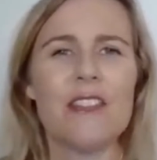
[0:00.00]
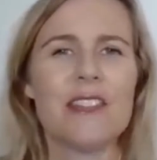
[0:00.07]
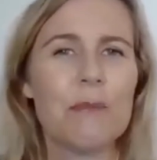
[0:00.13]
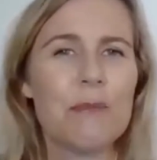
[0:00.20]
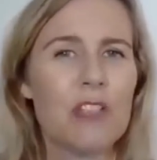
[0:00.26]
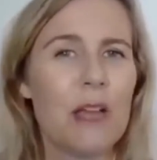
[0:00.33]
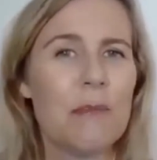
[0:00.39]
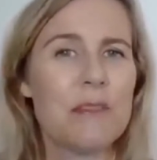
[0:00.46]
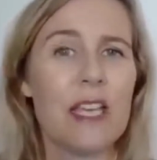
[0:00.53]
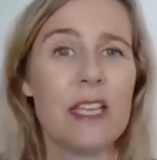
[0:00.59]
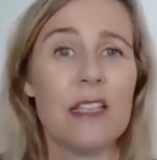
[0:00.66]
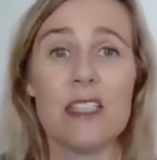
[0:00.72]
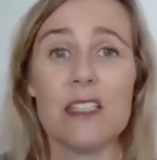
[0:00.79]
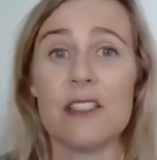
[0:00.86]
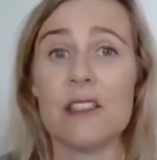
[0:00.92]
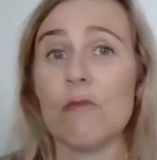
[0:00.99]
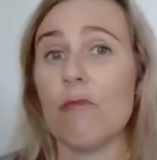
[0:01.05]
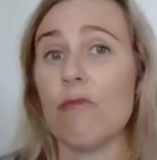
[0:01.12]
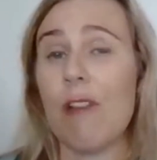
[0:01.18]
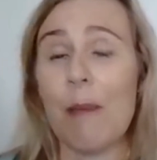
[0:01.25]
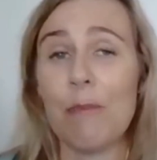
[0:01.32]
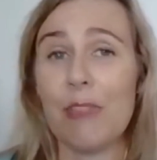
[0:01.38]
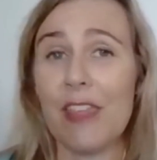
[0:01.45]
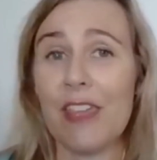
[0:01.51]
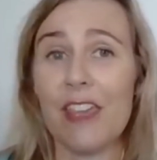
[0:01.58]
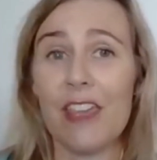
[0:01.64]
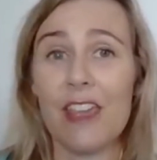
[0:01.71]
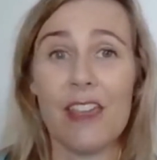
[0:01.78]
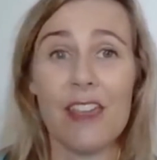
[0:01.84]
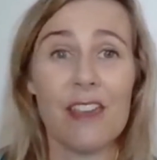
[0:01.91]
Sometimes they just rub
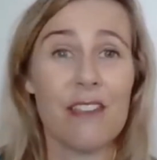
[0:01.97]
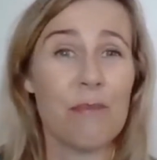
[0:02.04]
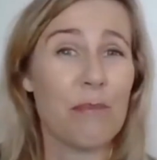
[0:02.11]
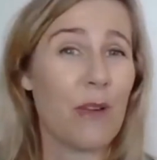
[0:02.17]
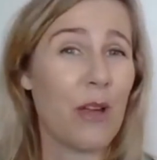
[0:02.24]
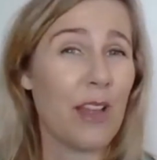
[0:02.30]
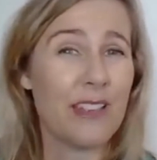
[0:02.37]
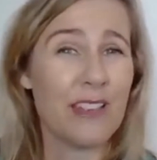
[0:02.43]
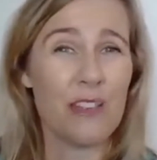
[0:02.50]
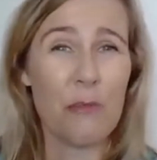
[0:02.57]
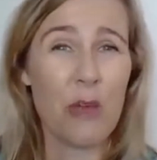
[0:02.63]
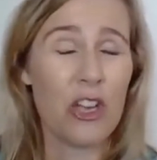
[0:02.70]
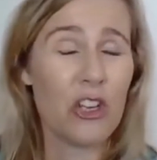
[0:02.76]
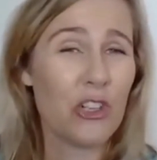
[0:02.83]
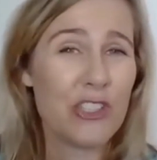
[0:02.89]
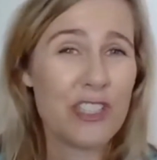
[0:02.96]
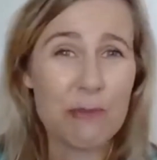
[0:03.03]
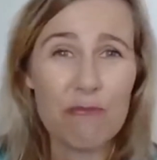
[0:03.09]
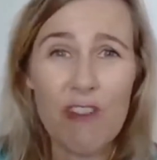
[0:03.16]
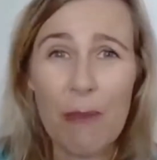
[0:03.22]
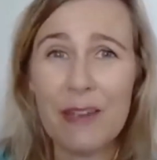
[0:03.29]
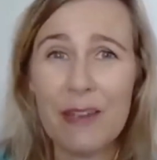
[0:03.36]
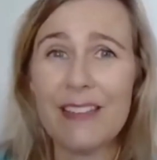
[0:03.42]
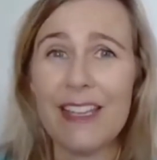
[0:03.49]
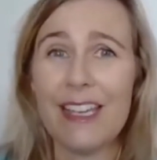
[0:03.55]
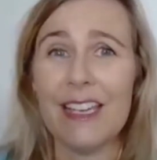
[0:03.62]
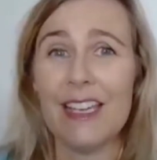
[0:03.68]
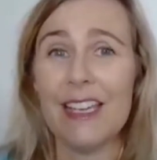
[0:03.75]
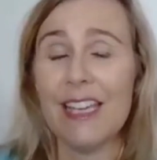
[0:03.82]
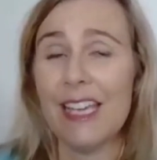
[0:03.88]
you might notice them rubbing
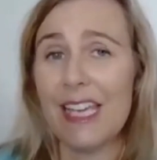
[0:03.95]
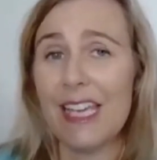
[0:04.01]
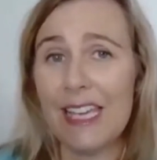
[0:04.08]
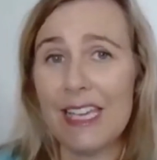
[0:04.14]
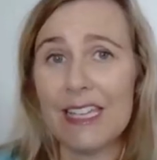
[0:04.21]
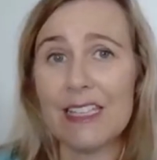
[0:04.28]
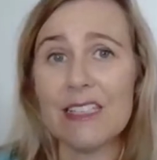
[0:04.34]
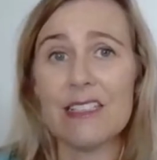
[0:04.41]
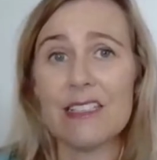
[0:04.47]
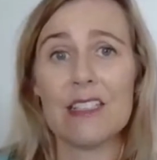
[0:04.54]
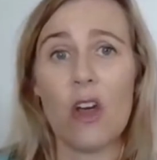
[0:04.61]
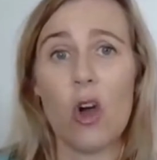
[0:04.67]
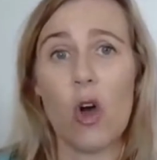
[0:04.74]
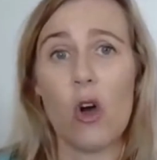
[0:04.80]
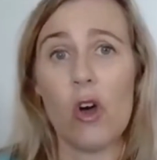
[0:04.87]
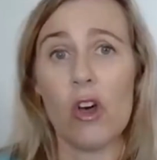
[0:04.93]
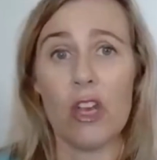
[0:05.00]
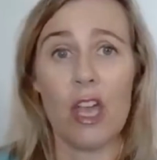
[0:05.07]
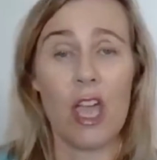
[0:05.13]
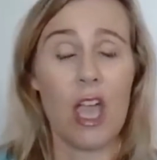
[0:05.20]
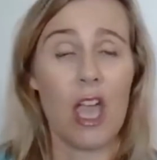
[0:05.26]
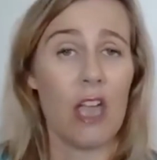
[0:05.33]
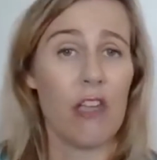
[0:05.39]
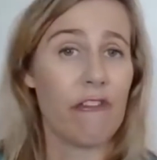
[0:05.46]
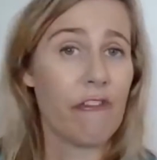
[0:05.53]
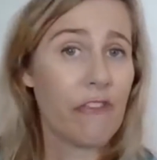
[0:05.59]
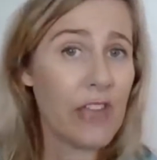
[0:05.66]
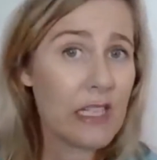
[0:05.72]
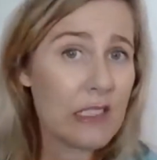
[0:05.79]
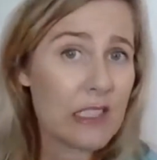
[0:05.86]
their ears on a
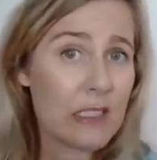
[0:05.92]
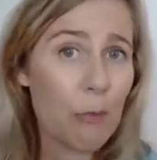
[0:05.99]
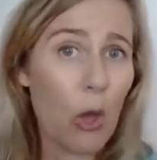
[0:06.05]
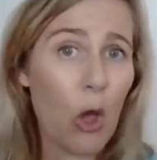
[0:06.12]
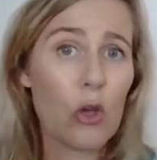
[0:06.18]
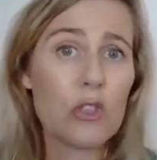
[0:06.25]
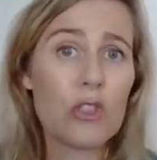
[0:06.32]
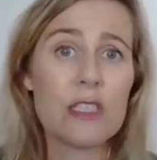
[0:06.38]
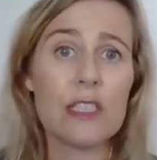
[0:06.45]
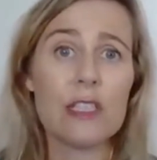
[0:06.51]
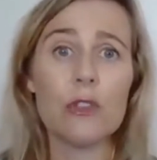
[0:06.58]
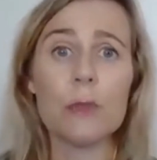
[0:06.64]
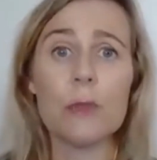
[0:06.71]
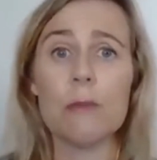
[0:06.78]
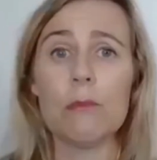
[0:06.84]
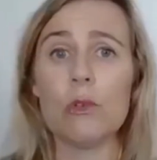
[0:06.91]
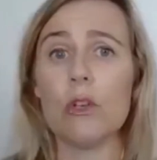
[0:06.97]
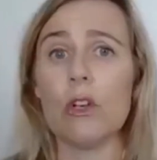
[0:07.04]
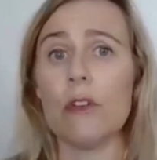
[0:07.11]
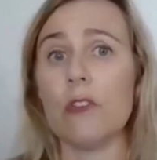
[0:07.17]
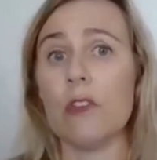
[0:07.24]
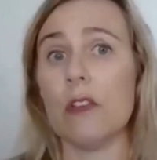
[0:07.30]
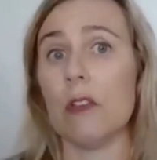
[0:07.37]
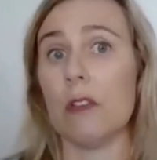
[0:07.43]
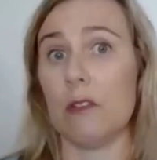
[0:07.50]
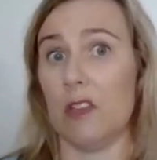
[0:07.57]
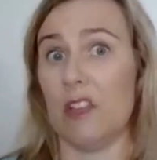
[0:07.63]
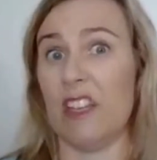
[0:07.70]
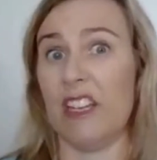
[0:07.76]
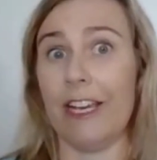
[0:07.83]
fence post a little bit more
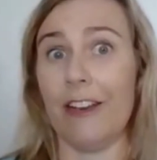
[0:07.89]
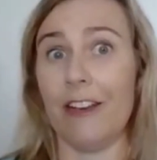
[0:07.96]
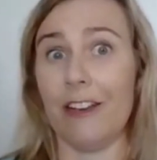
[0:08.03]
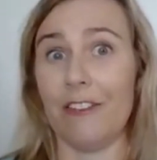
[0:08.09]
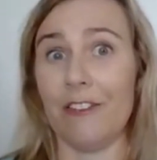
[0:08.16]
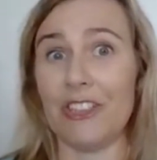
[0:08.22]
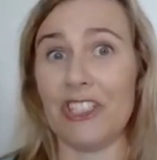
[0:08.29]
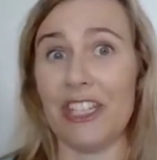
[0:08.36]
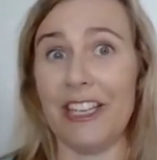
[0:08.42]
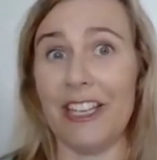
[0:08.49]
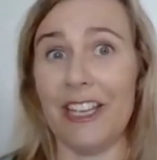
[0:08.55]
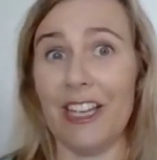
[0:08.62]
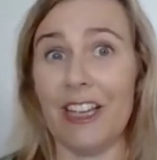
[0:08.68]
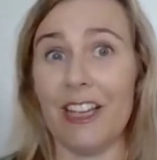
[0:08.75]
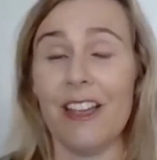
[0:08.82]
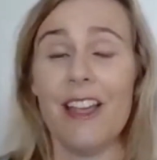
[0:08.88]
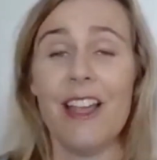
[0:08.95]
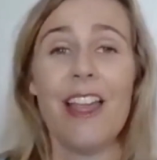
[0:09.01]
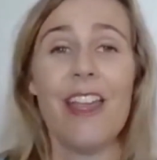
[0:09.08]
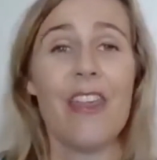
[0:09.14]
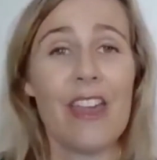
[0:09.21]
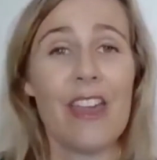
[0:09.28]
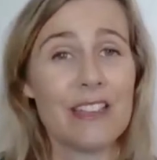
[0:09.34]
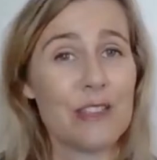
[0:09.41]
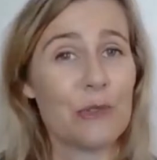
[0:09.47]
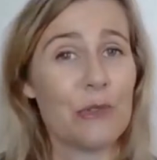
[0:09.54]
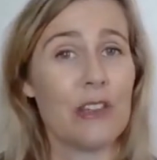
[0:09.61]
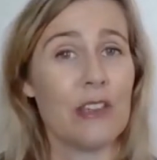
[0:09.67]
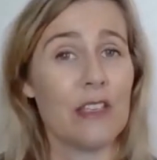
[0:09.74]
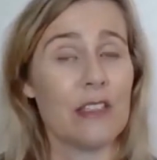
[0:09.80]
often, the leg of a chair, that
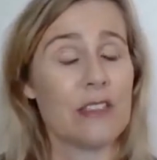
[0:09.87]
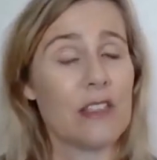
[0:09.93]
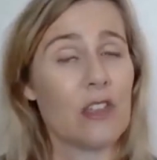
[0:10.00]
sort of thing.